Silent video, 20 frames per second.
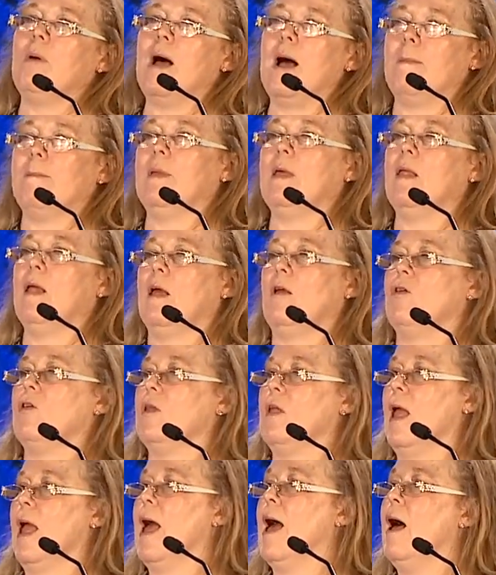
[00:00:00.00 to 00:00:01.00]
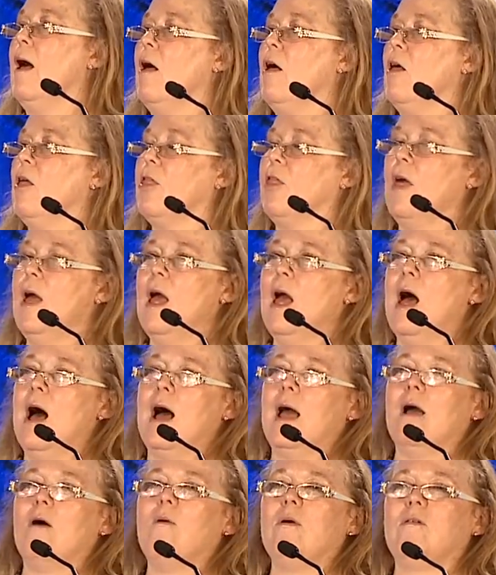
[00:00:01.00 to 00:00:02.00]
population health,
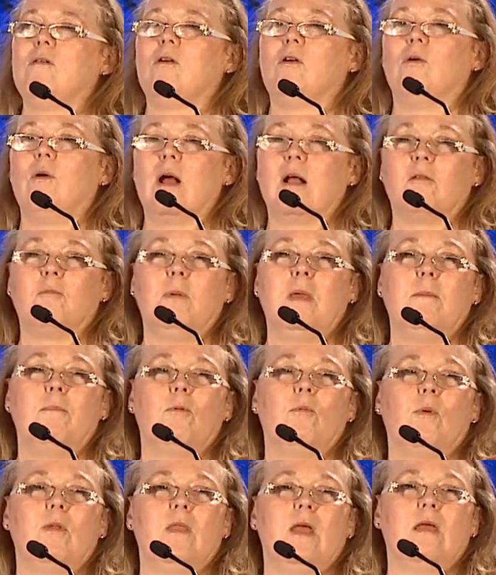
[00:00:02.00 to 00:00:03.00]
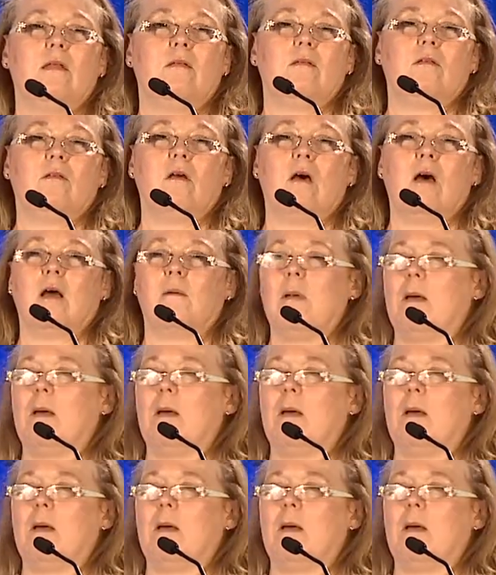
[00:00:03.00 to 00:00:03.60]
I always correct people when they talk